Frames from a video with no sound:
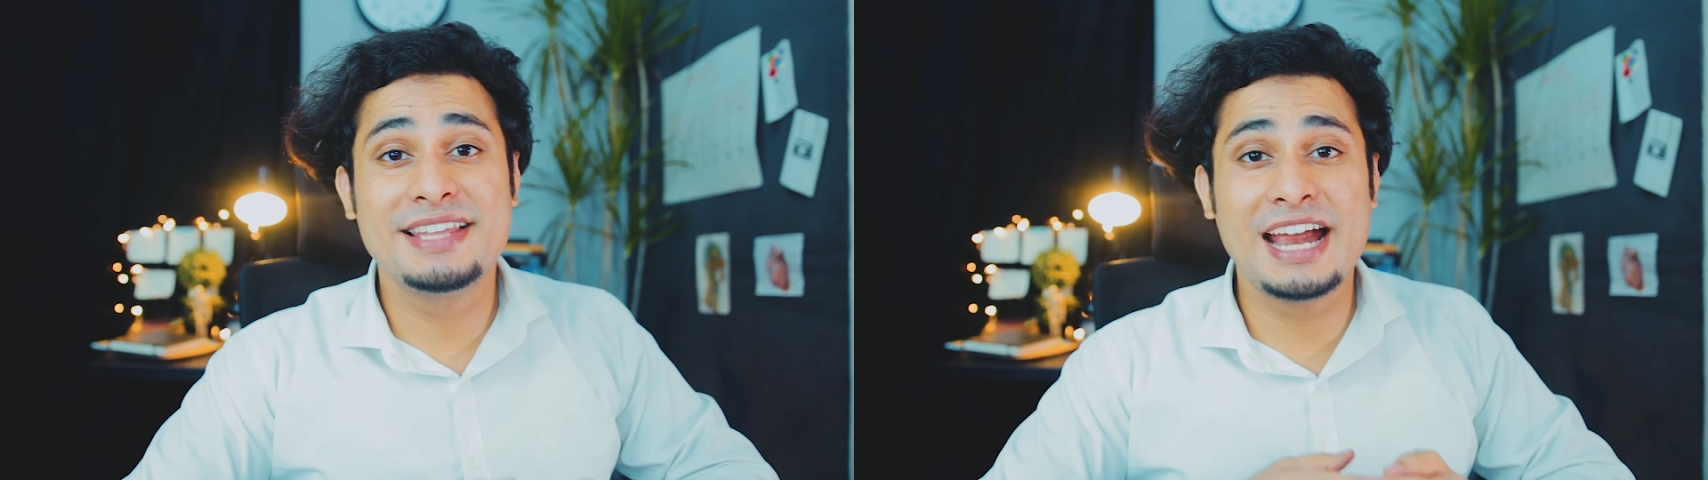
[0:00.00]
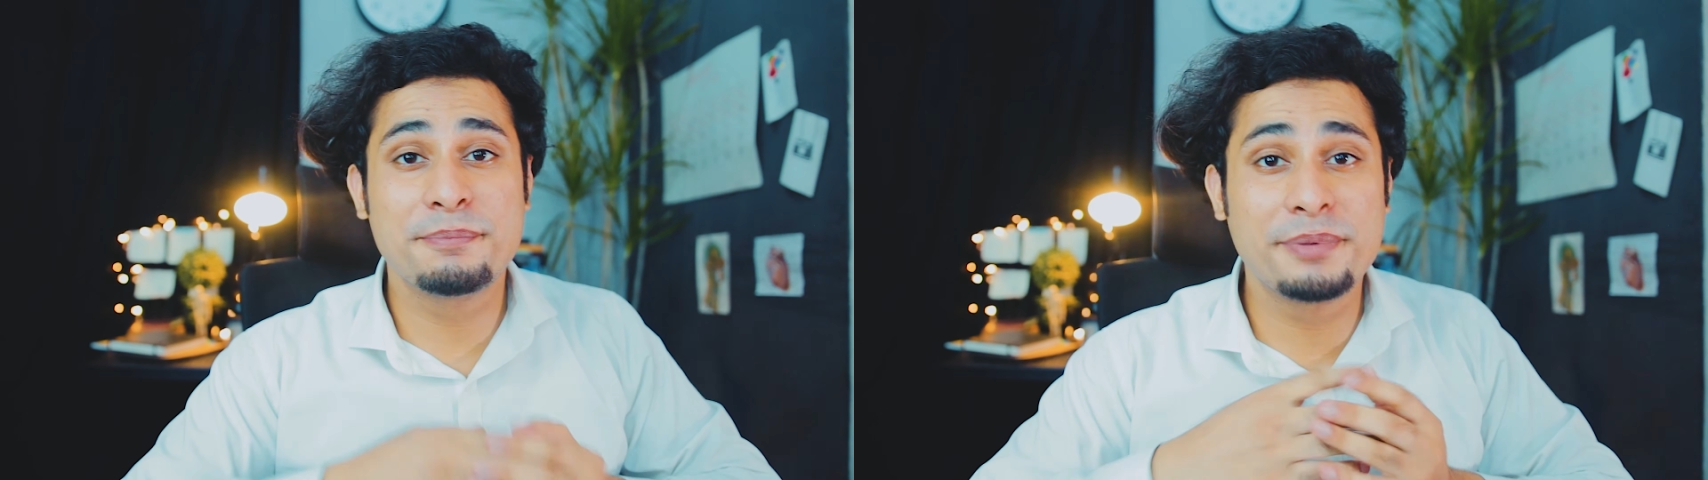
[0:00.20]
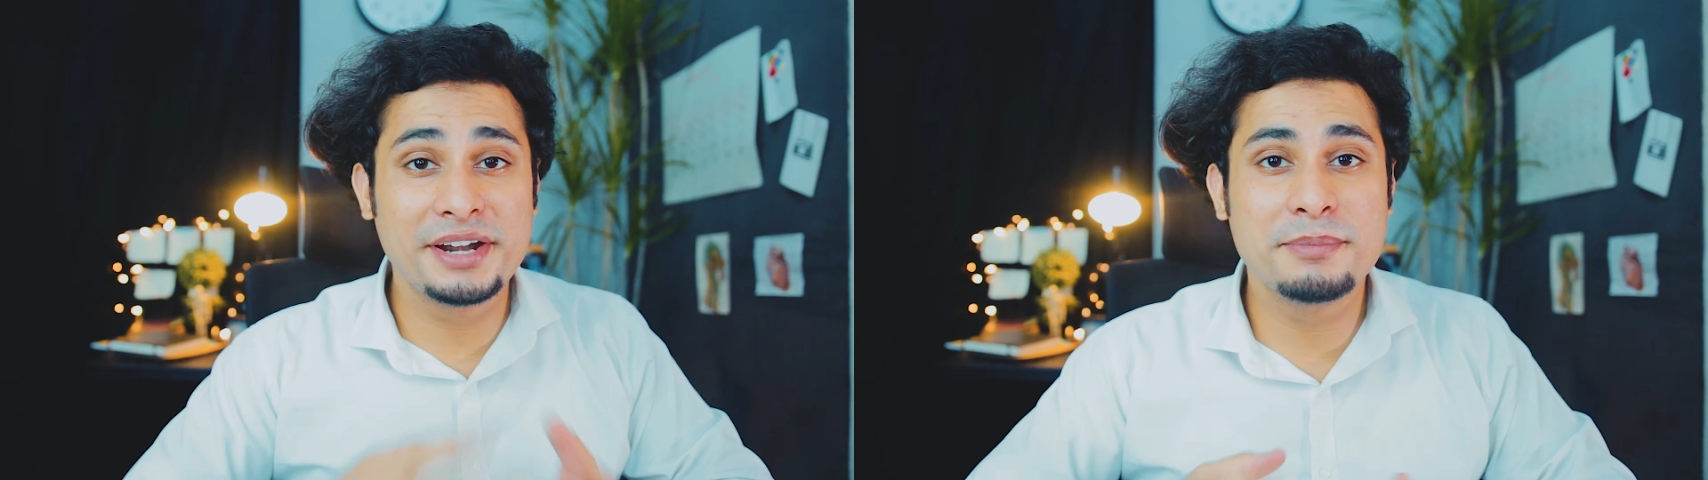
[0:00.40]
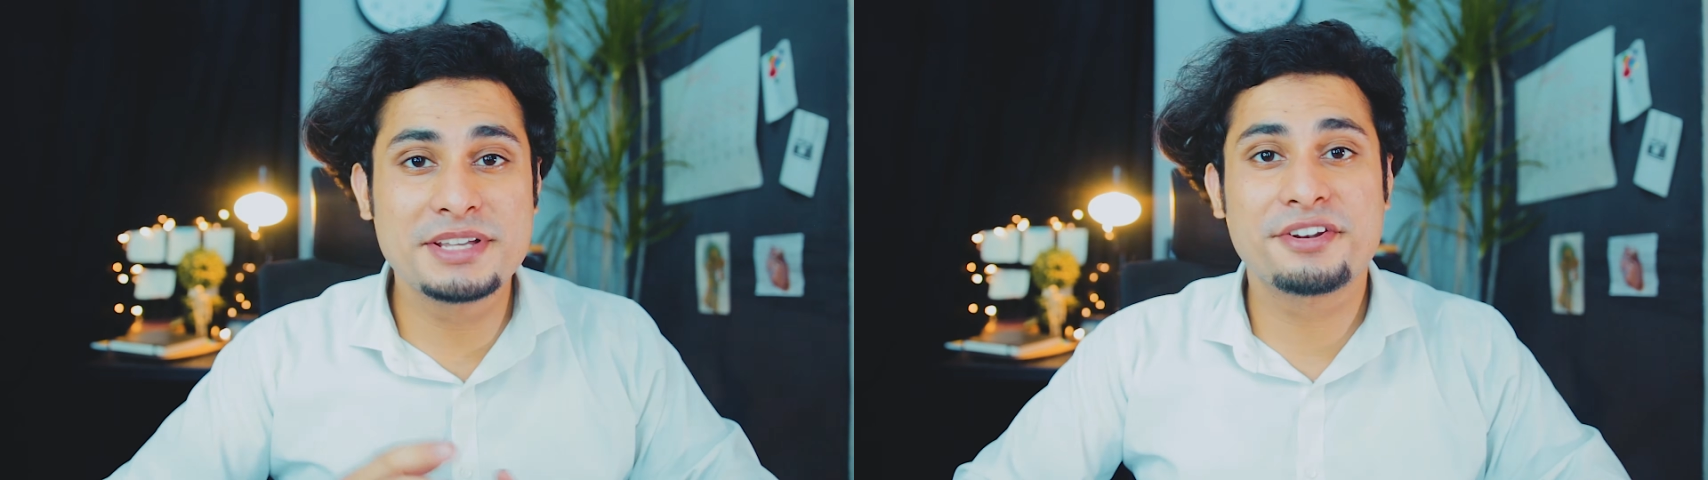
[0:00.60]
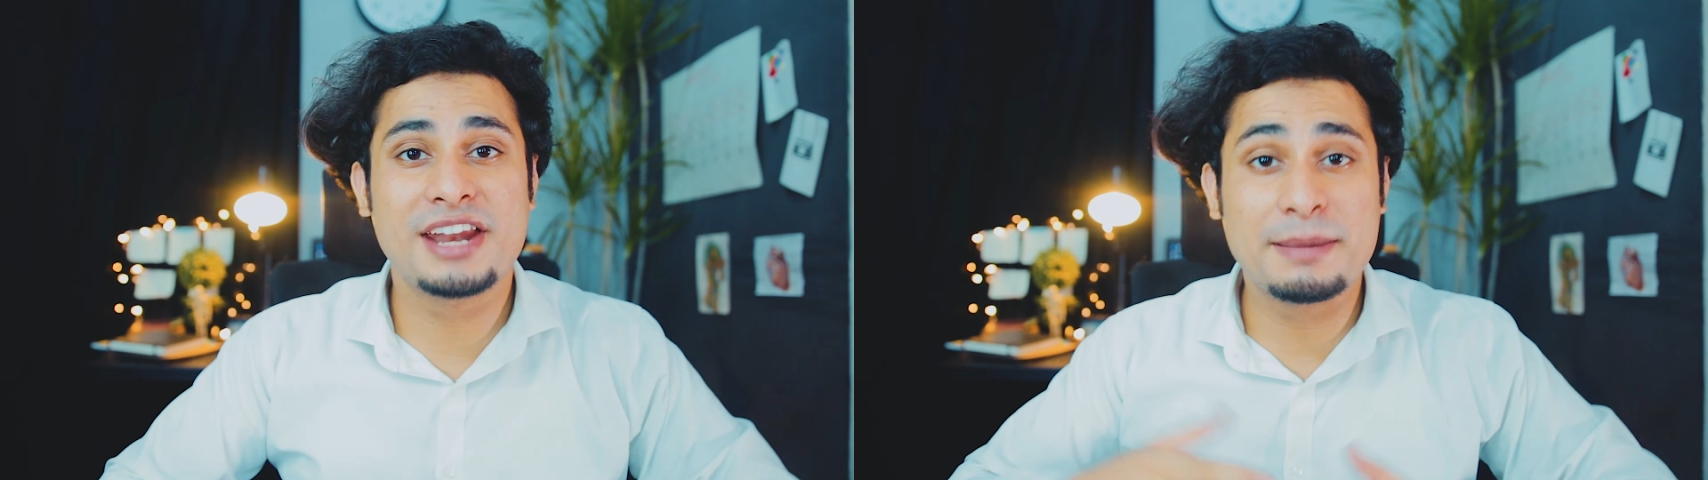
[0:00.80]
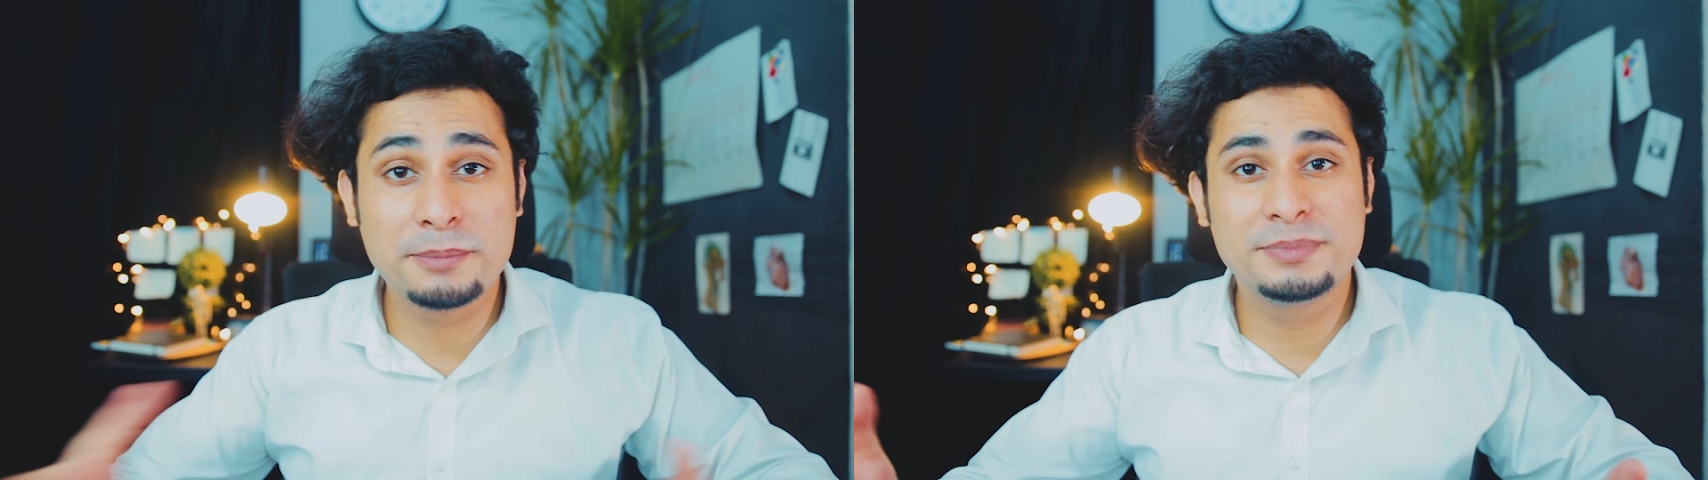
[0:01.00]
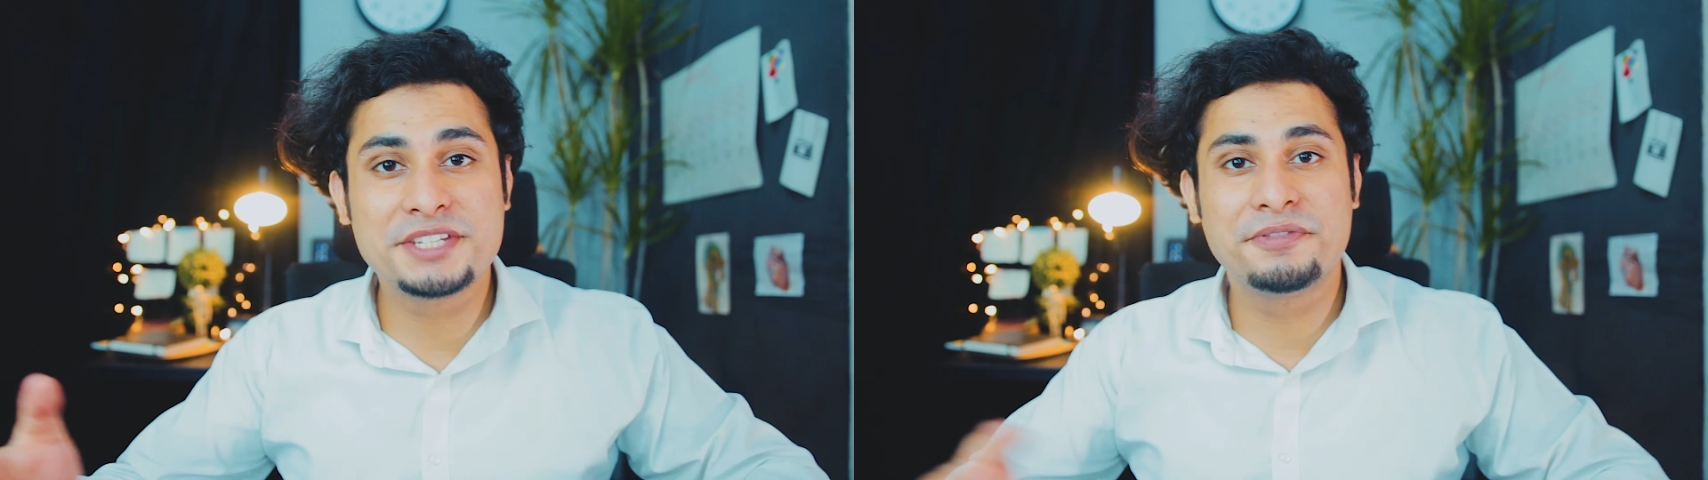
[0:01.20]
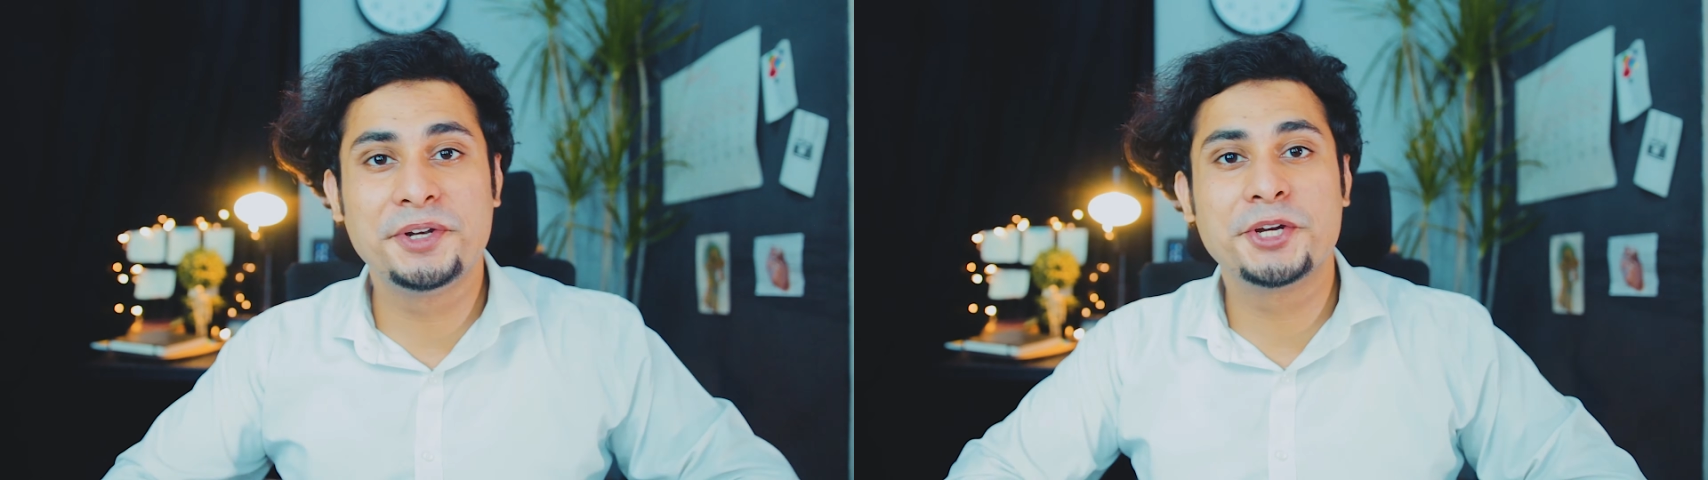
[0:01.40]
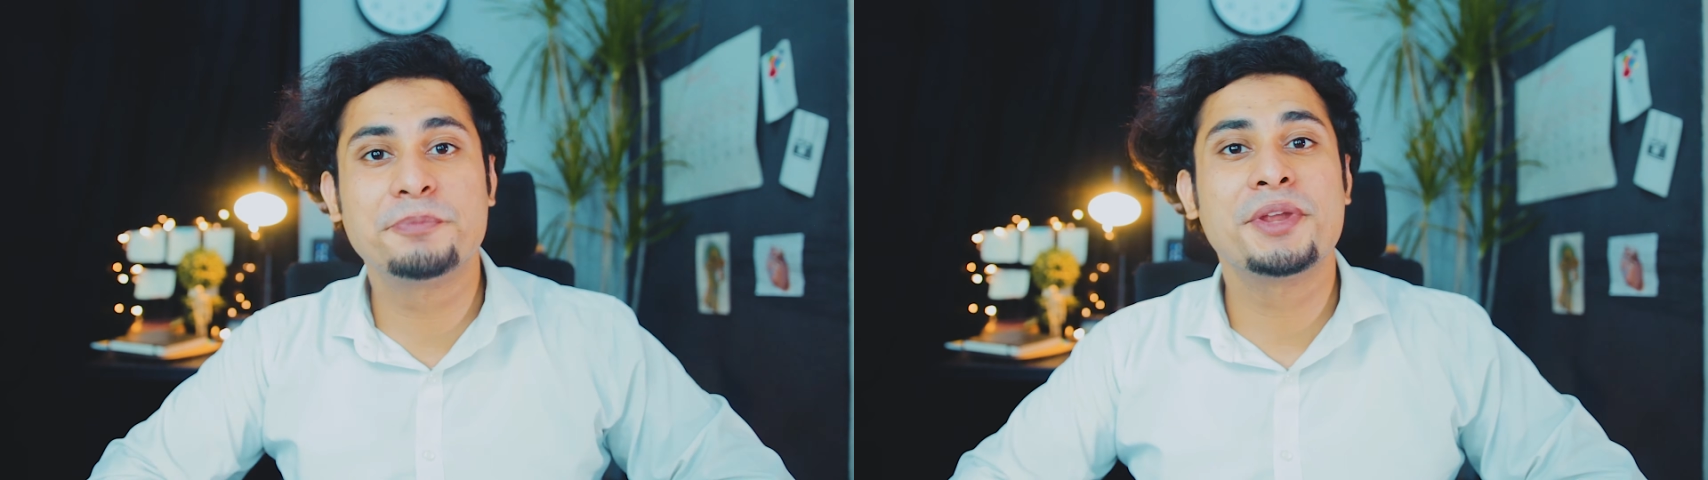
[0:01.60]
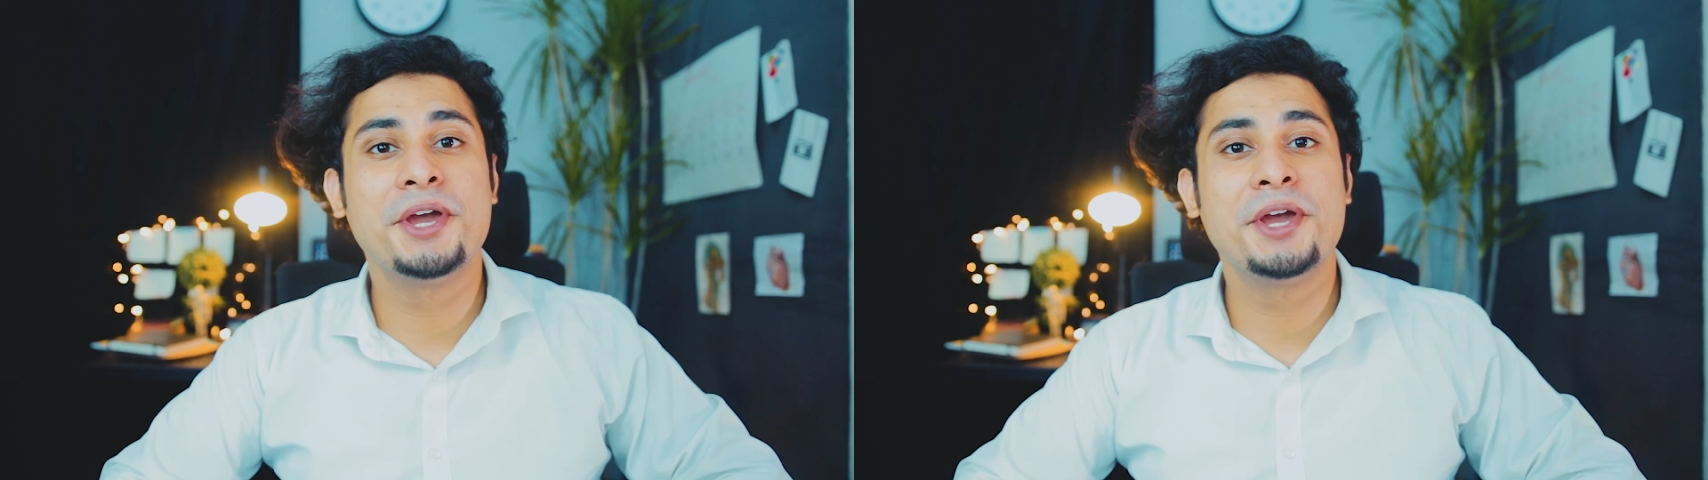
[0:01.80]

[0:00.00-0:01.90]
that pretty much wrap up this video.